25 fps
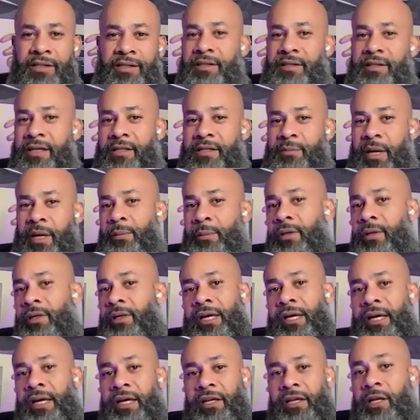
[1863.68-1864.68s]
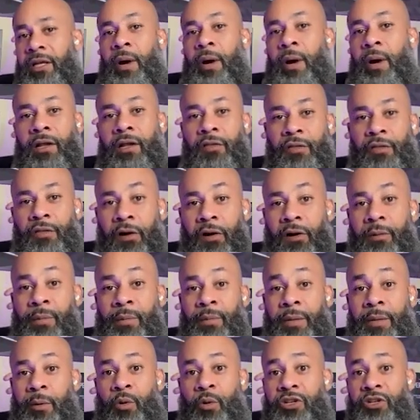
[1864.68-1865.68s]
as maybe you might have thought.
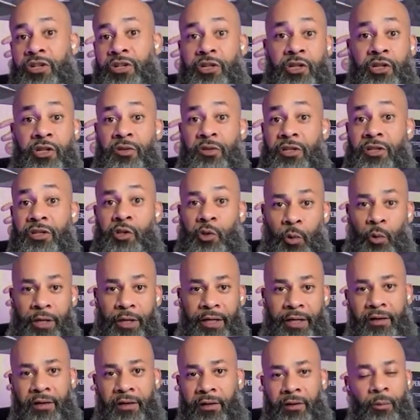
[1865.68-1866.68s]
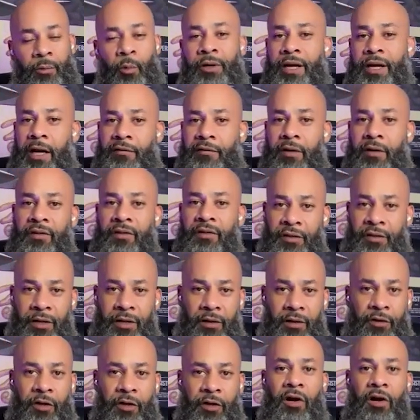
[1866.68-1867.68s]
Maybe we should do this tweak or whatever.
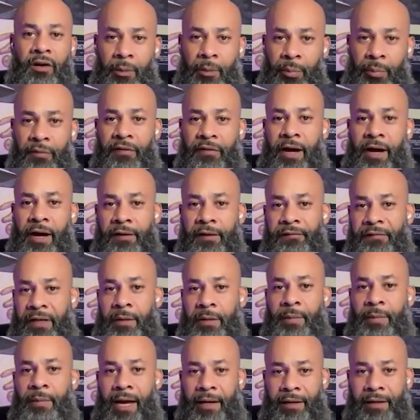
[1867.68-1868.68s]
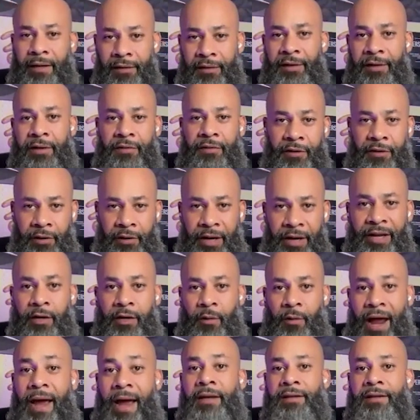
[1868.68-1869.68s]
They're going to provide feedback. They're
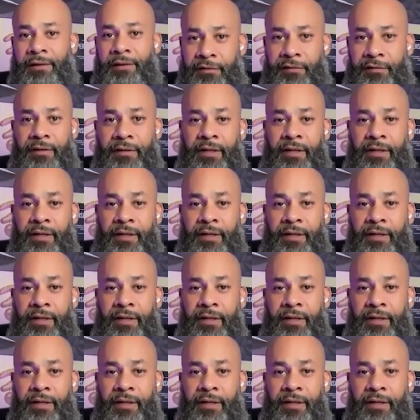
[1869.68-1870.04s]
interactive.